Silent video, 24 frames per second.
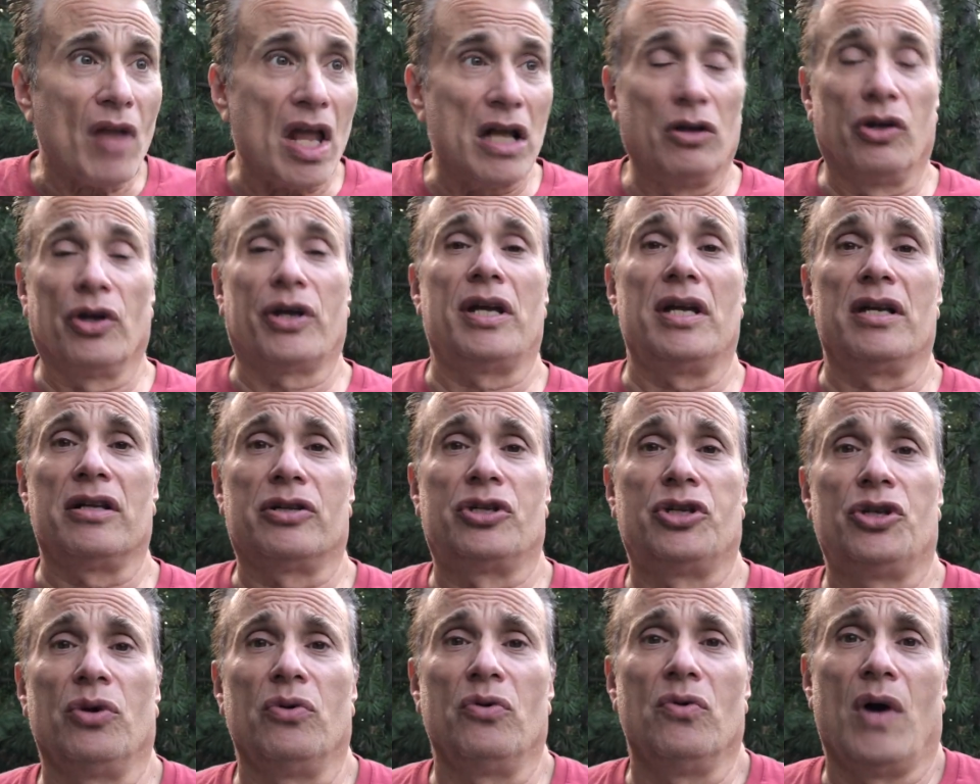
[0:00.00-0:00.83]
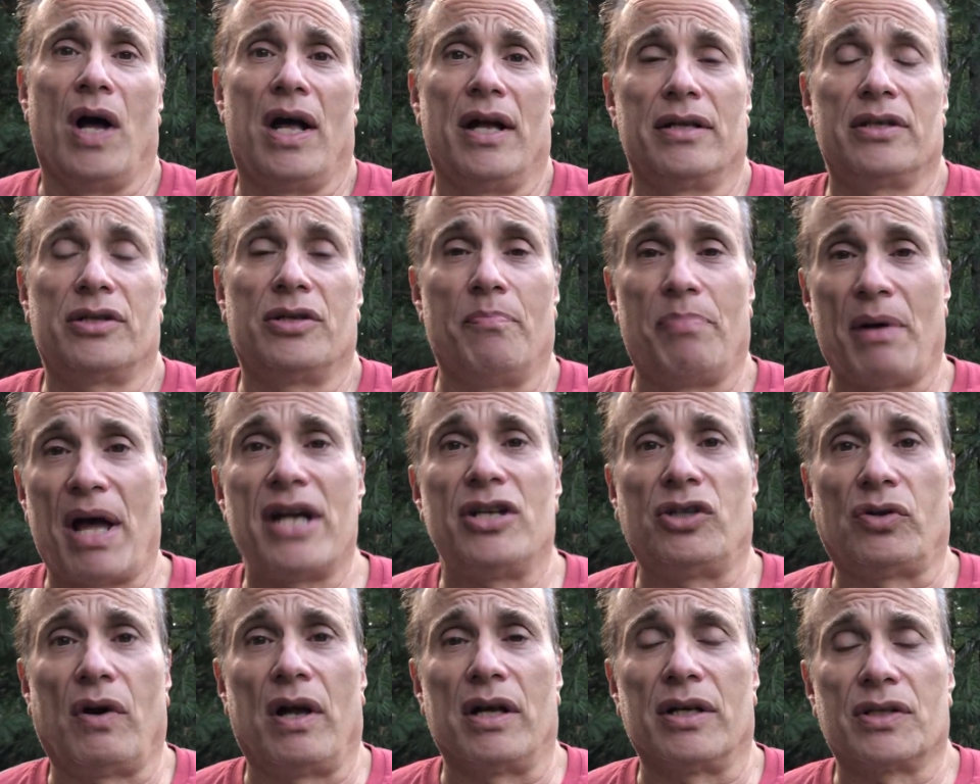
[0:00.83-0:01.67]
to
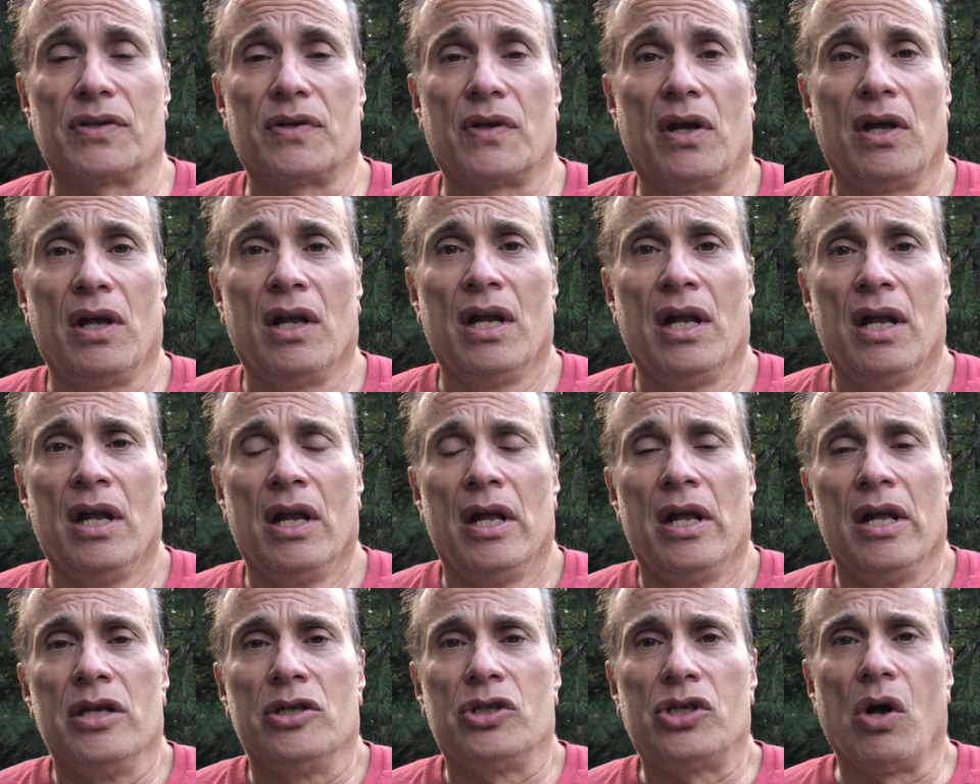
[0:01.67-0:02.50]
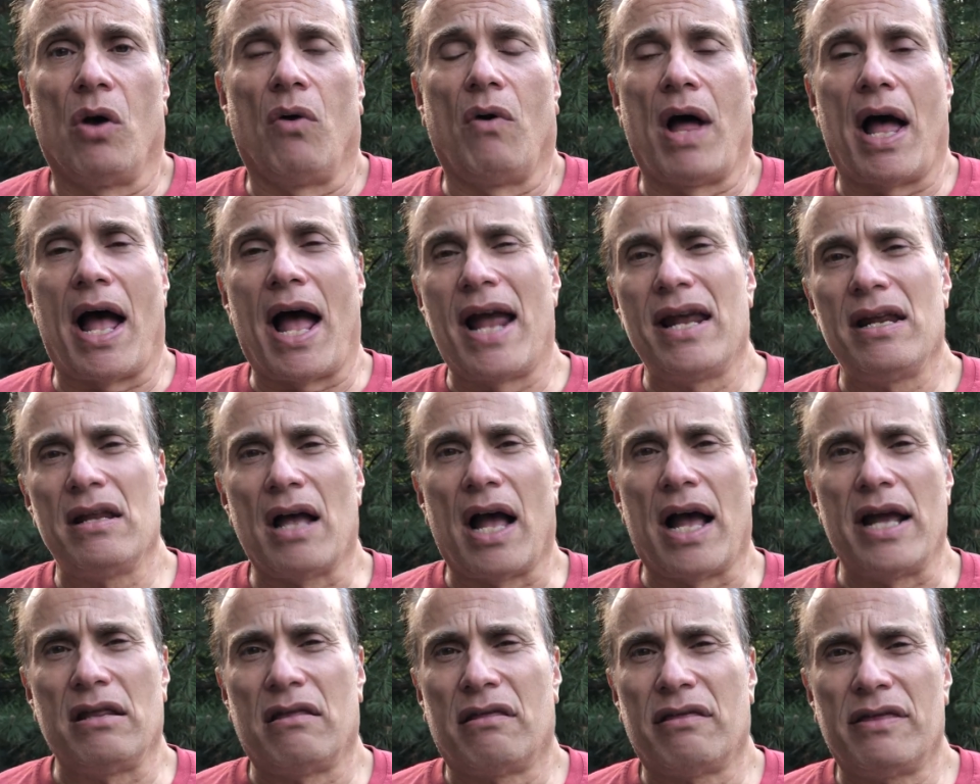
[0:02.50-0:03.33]
buy drugs. So
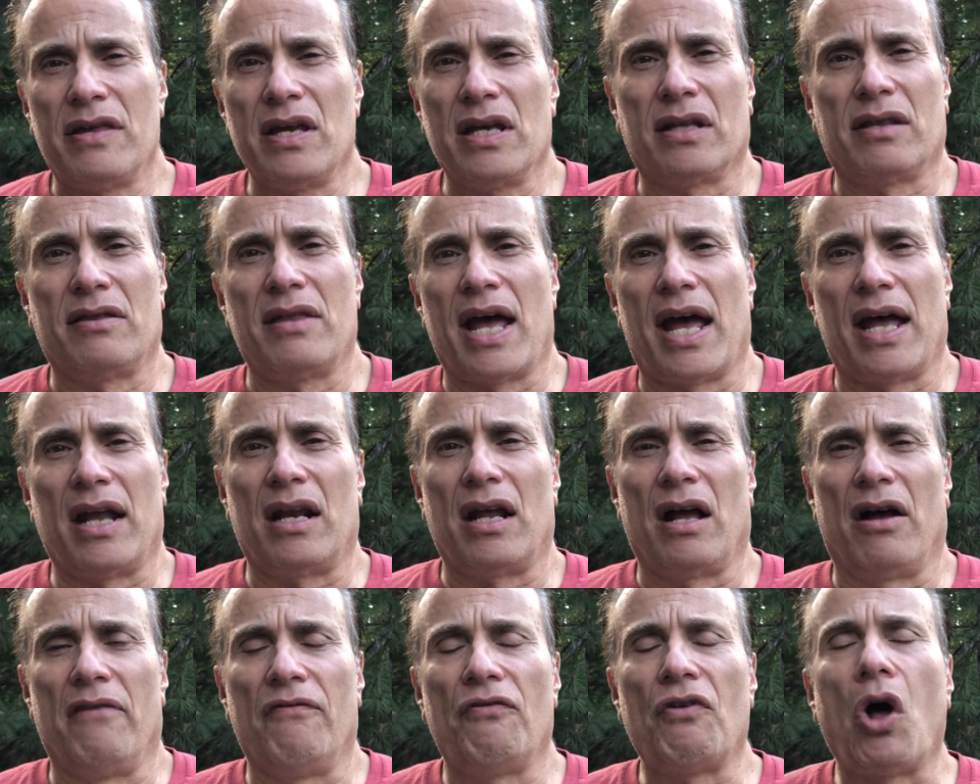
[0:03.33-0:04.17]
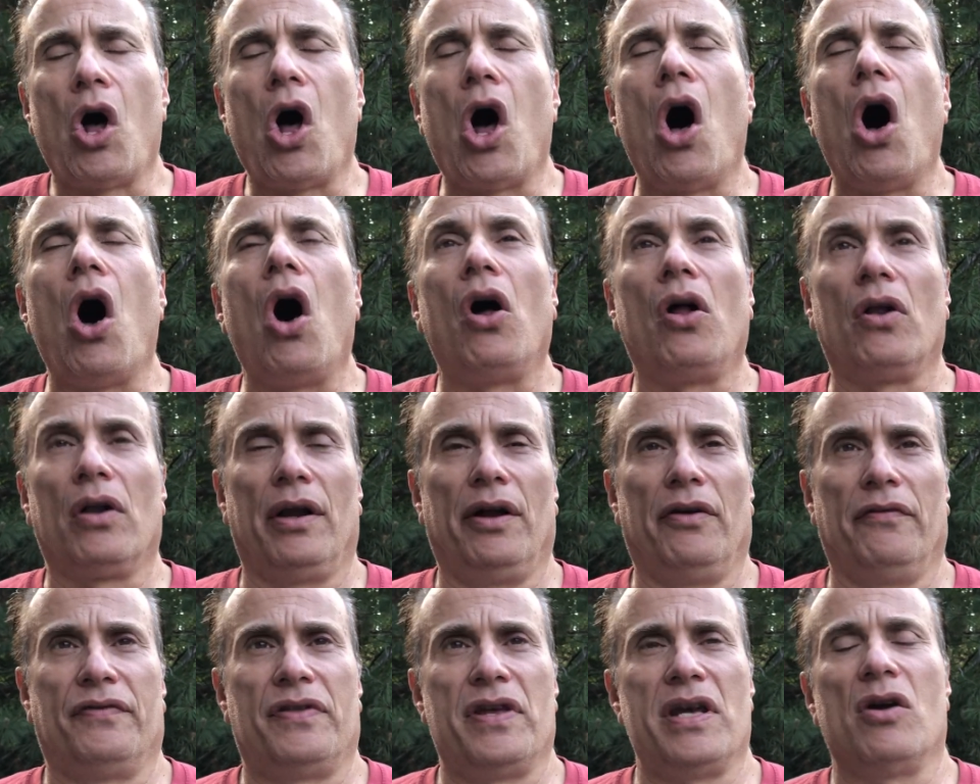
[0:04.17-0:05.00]
I think that of
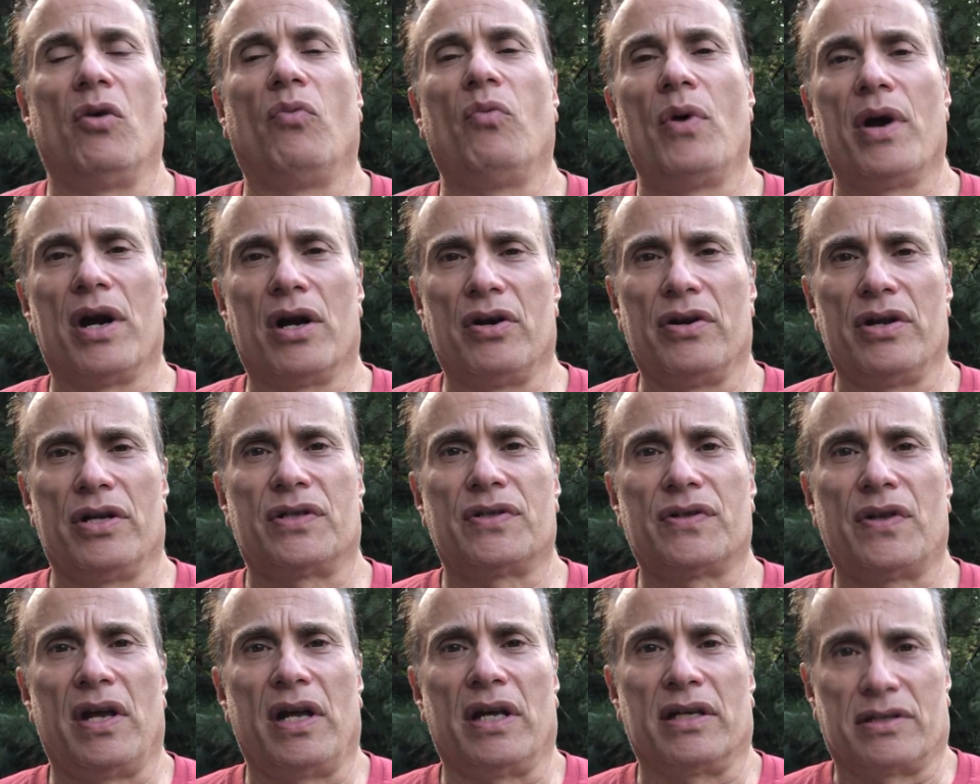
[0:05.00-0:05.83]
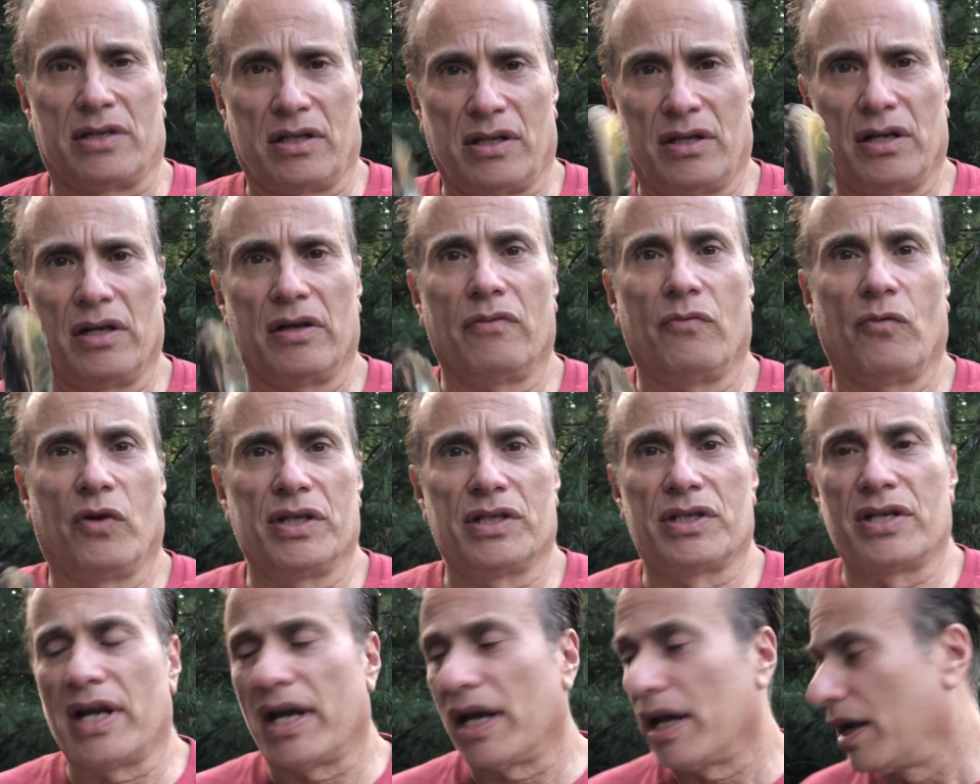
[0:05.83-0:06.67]
all of the awareness things, one
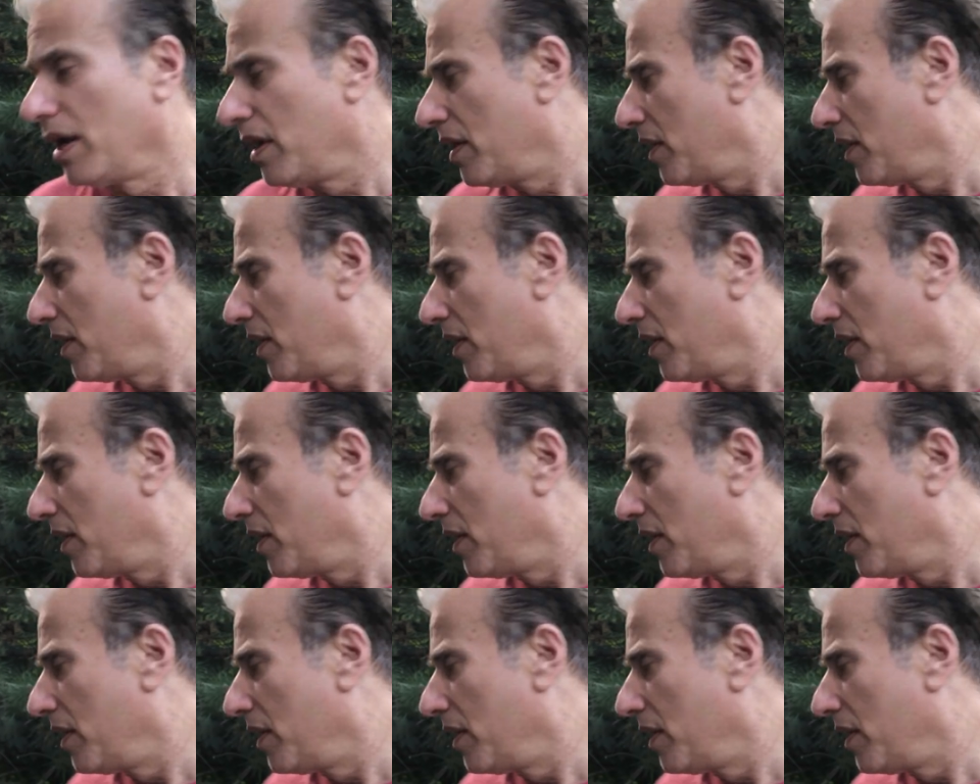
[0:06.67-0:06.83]
sec.